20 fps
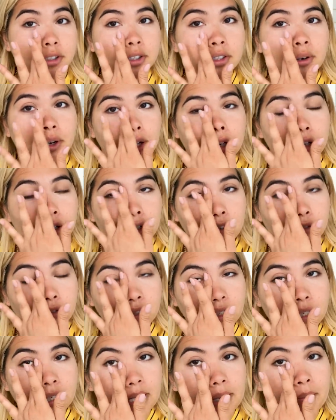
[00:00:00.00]
so I couldn't
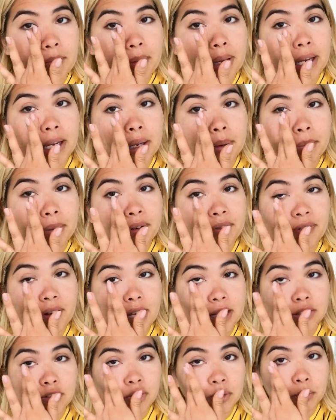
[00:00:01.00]
really get makeup
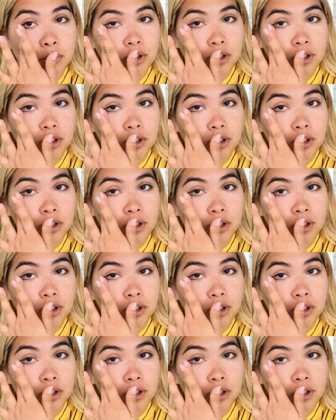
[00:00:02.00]
advice from